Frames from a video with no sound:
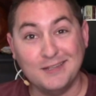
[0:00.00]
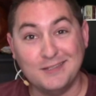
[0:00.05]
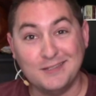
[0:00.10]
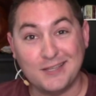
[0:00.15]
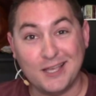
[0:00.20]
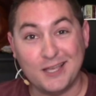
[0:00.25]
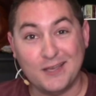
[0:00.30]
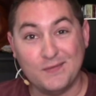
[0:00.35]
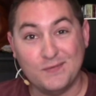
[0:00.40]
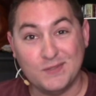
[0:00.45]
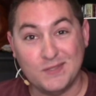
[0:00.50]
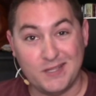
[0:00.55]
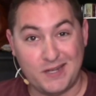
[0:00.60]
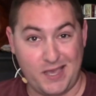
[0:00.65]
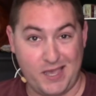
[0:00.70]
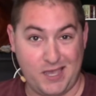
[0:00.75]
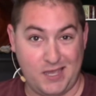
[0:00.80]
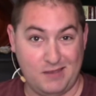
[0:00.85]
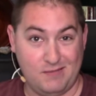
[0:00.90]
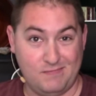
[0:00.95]
saves the
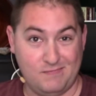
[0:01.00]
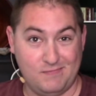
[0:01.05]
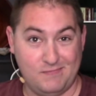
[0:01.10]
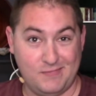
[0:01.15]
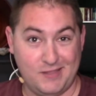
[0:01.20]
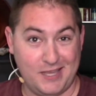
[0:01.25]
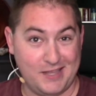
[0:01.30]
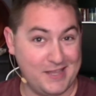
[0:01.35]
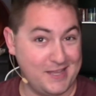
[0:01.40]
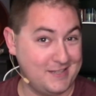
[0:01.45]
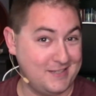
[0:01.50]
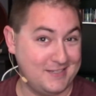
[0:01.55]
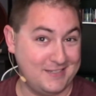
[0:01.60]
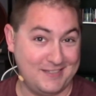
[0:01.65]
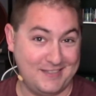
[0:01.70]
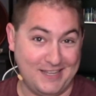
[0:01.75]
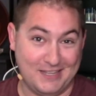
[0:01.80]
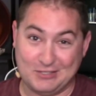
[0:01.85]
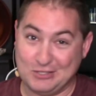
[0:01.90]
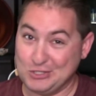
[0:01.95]
day. Like that's
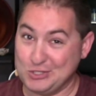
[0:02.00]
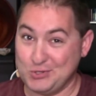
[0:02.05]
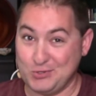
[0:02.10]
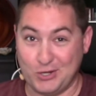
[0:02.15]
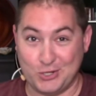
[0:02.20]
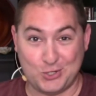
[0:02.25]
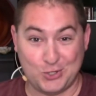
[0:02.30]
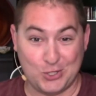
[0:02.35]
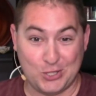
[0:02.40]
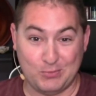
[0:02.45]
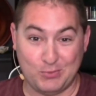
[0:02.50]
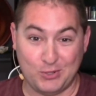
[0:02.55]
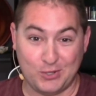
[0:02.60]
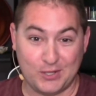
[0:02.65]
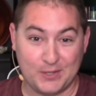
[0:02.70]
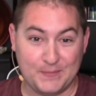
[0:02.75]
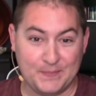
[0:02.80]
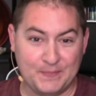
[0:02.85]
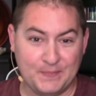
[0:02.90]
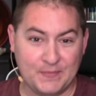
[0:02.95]
the structure of the book.
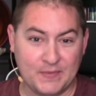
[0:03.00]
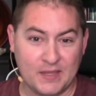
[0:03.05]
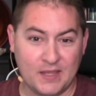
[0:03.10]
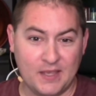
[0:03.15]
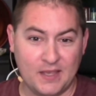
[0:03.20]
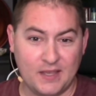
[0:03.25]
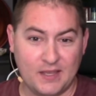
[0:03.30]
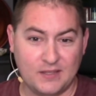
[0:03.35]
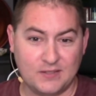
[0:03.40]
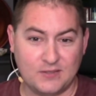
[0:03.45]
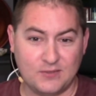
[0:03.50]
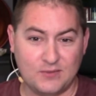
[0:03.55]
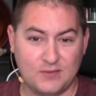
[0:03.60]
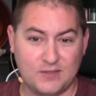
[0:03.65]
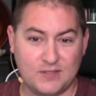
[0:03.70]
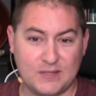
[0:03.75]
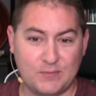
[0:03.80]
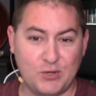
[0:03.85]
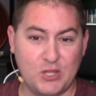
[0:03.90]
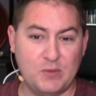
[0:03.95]
And so the
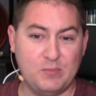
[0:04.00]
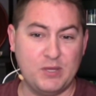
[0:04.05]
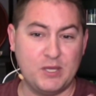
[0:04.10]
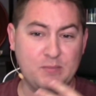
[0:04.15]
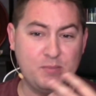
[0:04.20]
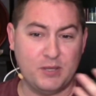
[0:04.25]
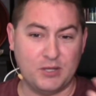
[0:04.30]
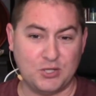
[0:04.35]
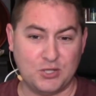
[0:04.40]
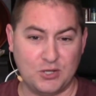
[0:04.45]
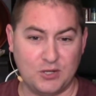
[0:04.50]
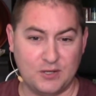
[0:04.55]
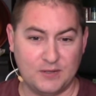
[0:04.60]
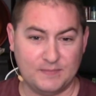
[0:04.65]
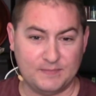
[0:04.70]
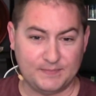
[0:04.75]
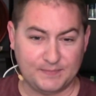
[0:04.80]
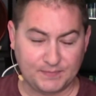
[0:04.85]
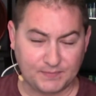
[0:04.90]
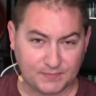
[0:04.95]
summary of the big picture
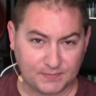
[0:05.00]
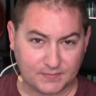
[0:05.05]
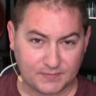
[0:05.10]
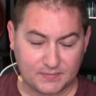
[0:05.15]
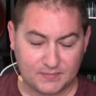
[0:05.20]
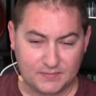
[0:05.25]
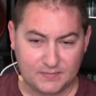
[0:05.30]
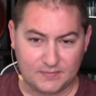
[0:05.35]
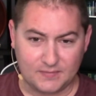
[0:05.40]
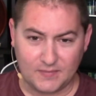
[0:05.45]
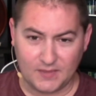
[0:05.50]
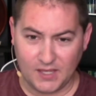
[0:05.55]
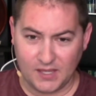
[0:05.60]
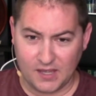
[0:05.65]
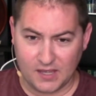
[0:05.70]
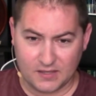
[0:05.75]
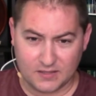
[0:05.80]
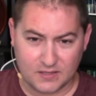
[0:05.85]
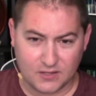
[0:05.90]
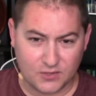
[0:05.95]

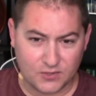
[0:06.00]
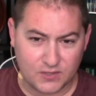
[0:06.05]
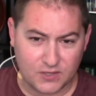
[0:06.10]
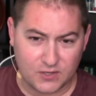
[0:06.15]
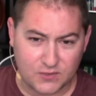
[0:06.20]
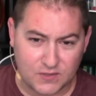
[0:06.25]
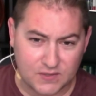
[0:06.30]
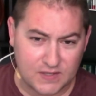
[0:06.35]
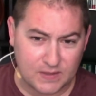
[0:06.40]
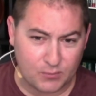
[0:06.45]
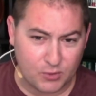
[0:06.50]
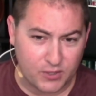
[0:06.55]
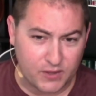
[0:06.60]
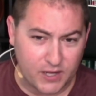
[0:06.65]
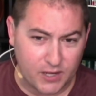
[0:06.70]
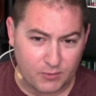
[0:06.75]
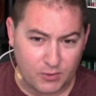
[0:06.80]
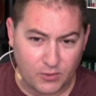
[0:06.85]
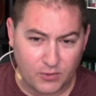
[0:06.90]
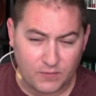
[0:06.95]
is here's a summary that I
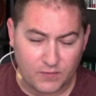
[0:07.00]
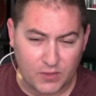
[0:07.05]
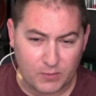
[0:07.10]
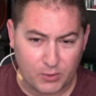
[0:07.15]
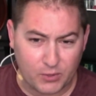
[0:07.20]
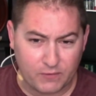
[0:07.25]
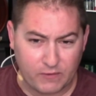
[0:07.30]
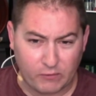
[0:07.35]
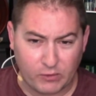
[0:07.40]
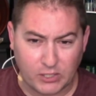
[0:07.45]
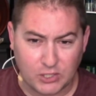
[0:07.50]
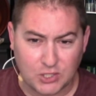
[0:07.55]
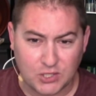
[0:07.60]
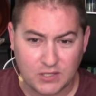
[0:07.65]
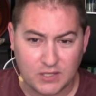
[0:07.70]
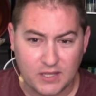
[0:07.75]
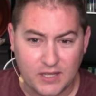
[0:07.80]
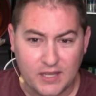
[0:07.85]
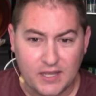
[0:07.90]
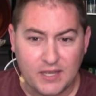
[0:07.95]
wrote for the book of Revelation.
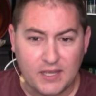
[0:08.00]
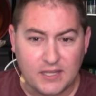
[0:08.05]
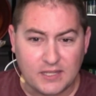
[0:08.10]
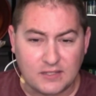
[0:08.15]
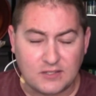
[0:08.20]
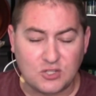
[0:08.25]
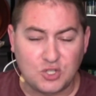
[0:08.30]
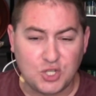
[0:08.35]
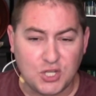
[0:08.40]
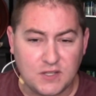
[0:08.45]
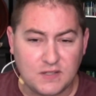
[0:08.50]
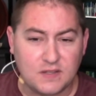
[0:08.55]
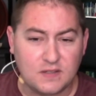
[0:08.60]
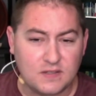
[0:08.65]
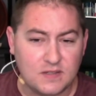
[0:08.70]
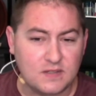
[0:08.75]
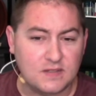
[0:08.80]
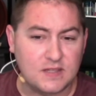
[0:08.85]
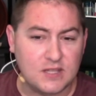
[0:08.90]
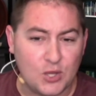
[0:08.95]
It's: Jesus
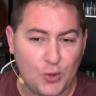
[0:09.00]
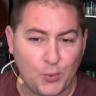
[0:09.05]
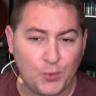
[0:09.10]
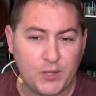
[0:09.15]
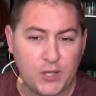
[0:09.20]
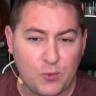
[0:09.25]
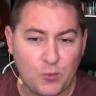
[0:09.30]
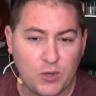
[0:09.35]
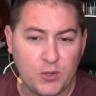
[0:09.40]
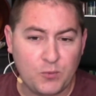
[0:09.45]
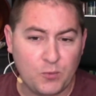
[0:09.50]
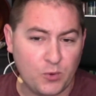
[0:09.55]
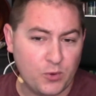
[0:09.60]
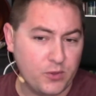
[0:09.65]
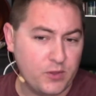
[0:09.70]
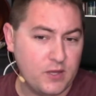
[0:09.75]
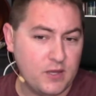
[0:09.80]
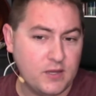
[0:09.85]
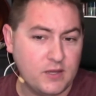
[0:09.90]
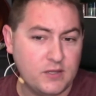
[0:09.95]
is the only one
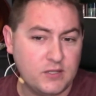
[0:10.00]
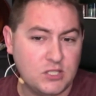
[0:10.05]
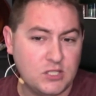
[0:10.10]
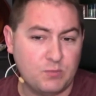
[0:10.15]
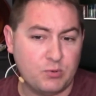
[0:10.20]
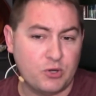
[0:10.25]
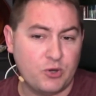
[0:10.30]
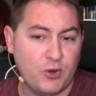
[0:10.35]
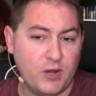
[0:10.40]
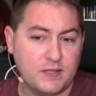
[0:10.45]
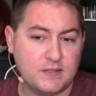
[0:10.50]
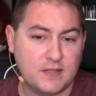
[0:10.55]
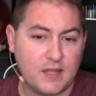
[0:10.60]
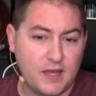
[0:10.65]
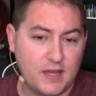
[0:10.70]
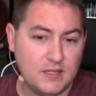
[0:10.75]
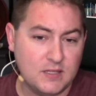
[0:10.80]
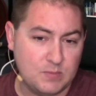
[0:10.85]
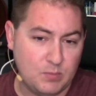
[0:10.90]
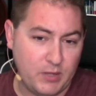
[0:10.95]
worthy to progress
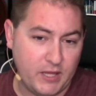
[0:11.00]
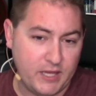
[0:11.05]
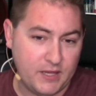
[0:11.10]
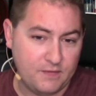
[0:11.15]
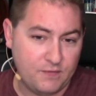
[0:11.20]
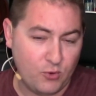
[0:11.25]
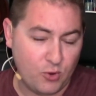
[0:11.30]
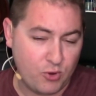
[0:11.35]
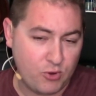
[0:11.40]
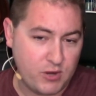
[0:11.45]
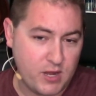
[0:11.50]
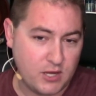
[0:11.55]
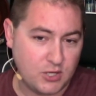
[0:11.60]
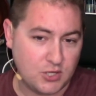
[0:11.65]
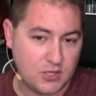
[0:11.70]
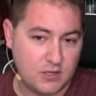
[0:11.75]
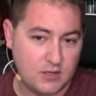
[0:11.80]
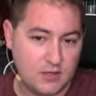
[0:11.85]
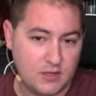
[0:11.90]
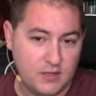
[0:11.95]
God's plan for
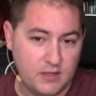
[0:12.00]
creation.